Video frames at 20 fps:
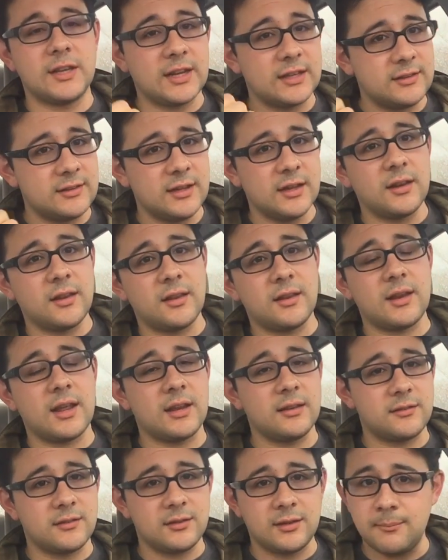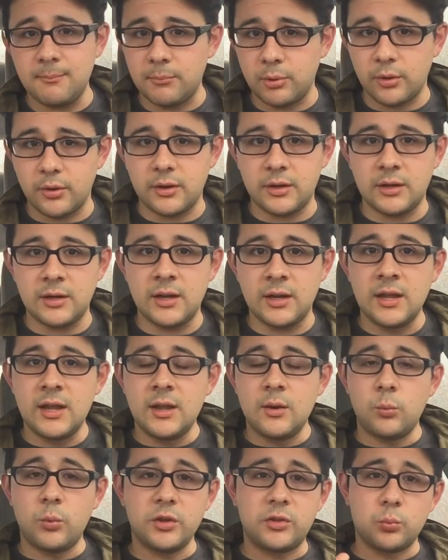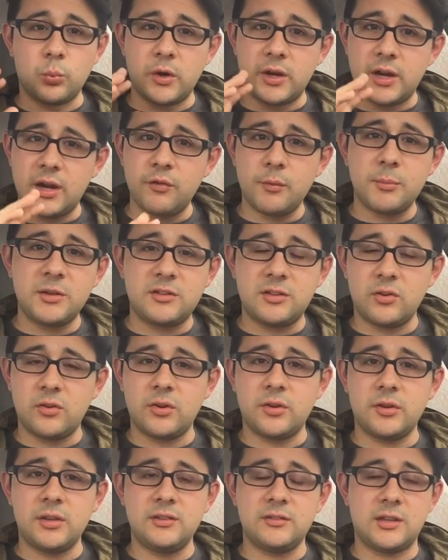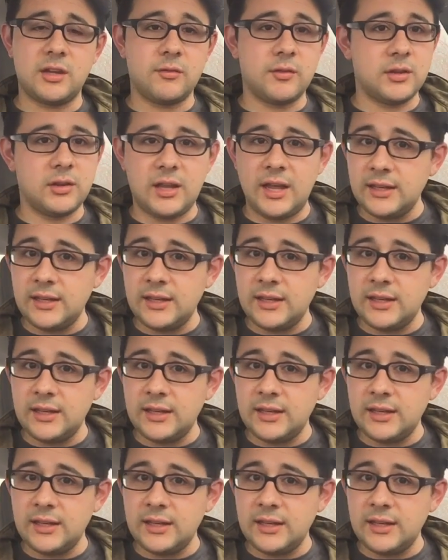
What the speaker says: And at the end of the day, Tim Burton, with whatever material he's given,